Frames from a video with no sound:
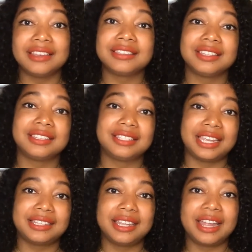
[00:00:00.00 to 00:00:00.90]
this data
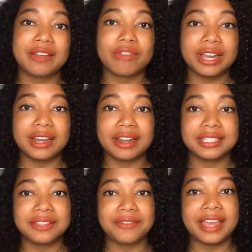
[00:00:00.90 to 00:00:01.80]
and recognize the
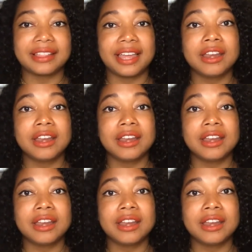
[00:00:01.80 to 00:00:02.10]
fact that